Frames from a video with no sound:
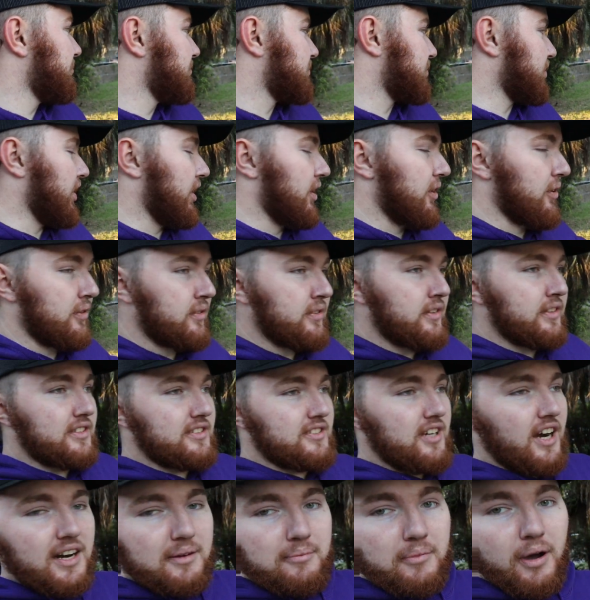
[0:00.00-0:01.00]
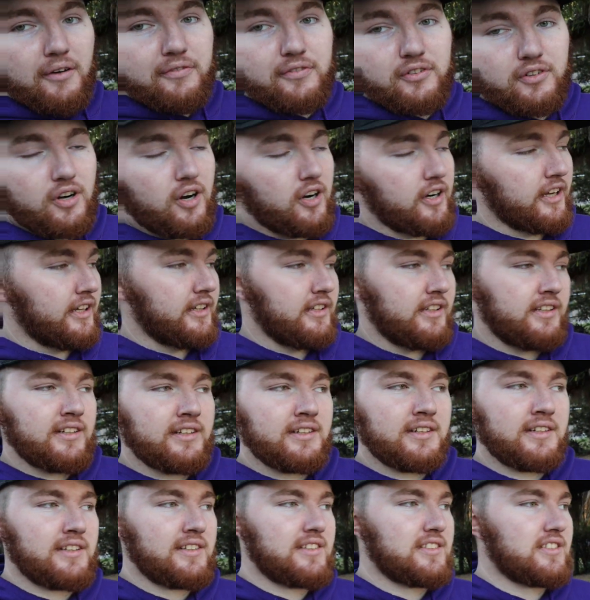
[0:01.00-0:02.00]
So it's not a muffler on it.
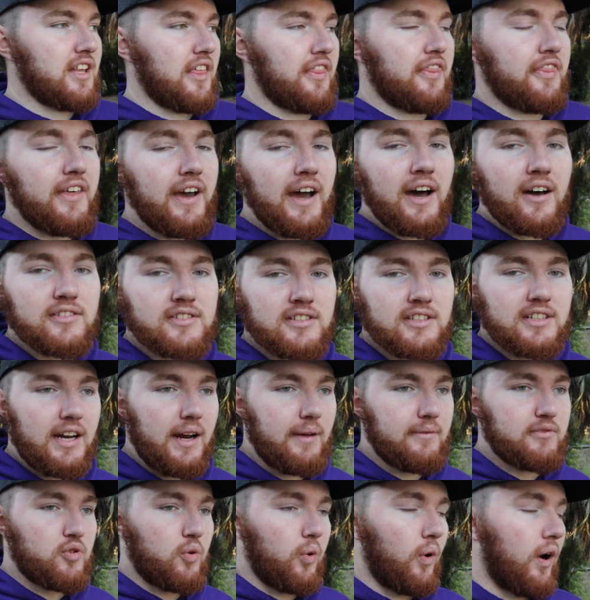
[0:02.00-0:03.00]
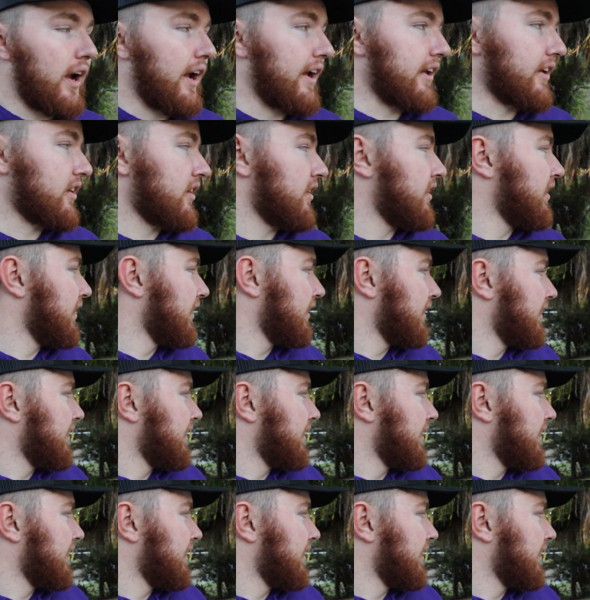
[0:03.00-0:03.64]
It's 1,000 times quieter.